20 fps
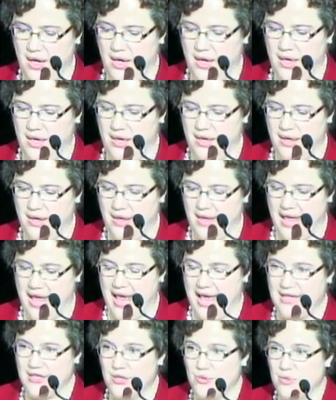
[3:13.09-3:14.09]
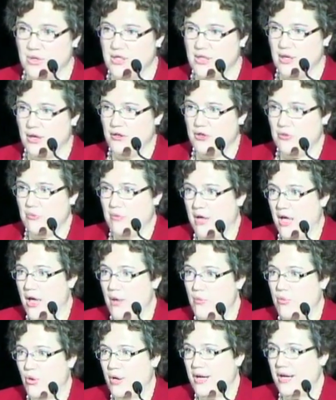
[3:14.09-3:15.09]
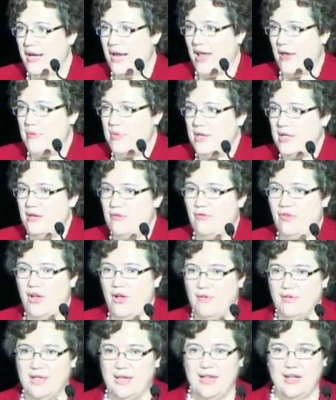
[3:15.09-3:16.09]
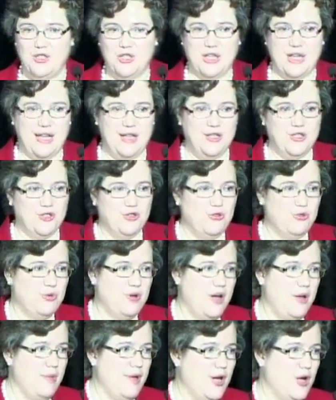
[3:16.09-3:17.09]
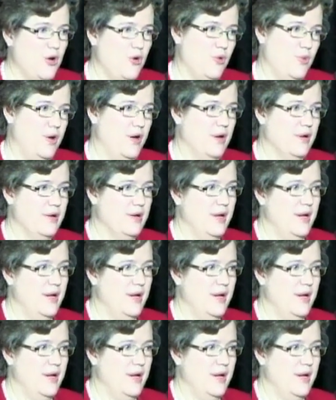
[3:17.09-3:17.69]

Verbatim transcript: Uh, as a result of my upbringing, I've been involved in education throughout my career.